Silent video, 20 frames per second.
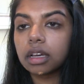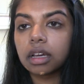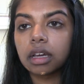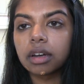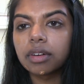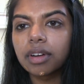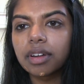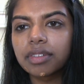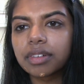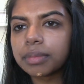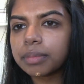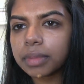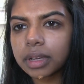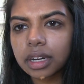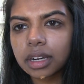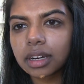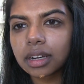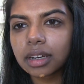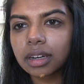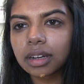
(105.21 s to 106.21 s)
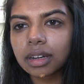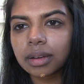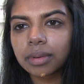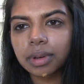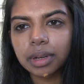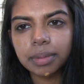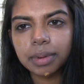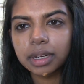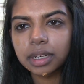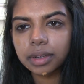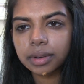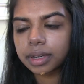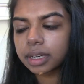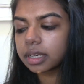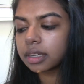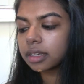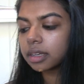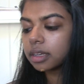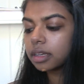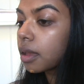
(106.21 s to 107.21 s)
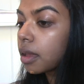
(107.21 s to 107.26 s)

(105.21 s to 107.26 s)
I don't have a mirror. What am I doing?